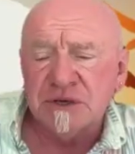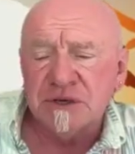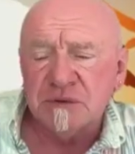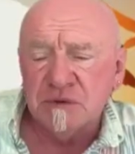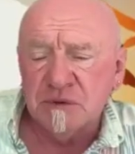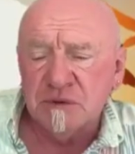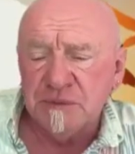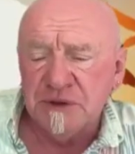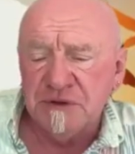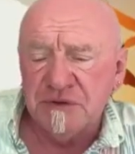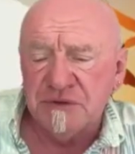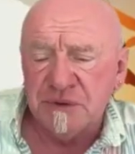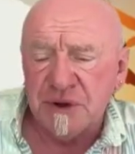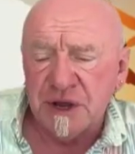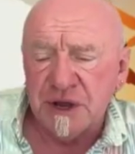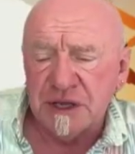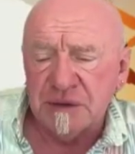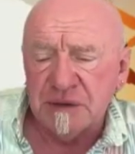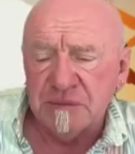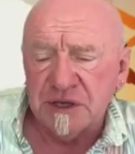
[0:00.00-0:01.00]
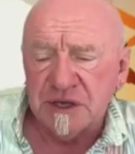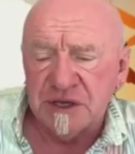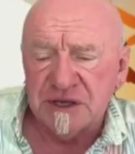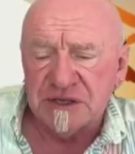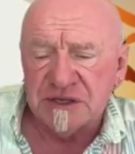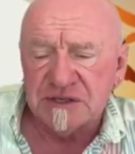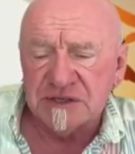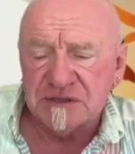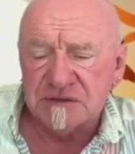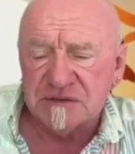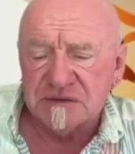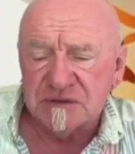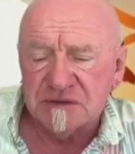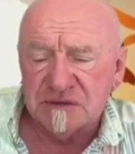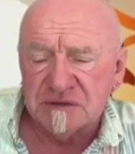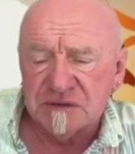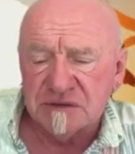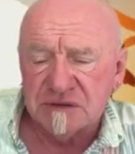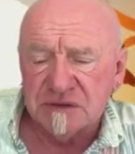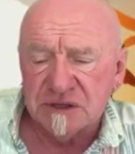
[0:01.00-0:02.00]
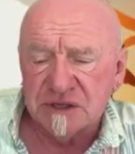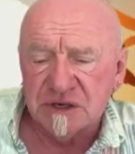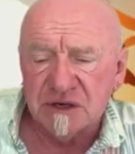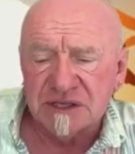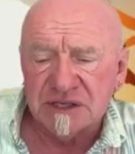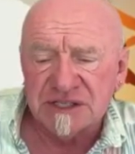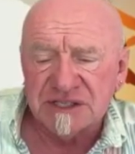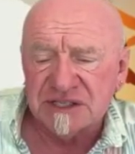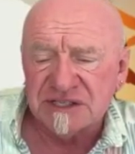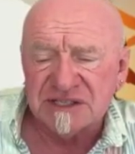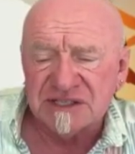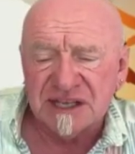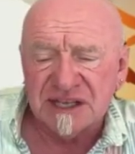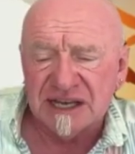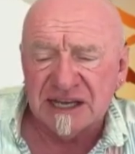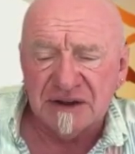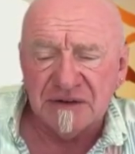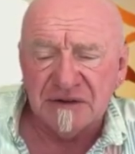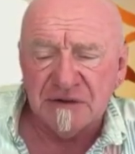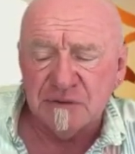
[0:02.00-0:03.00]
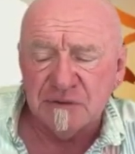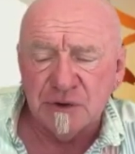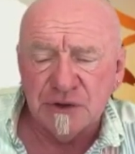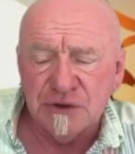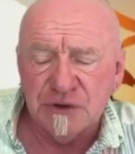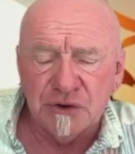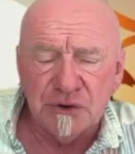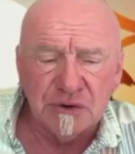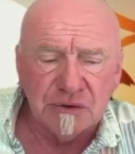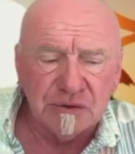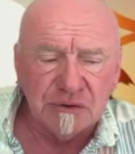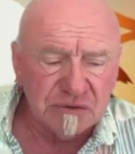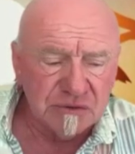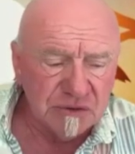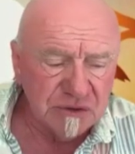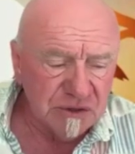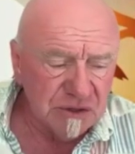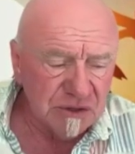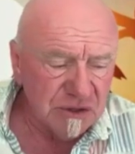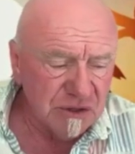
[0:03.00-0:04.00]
most it will be threatening because, it's just like when you're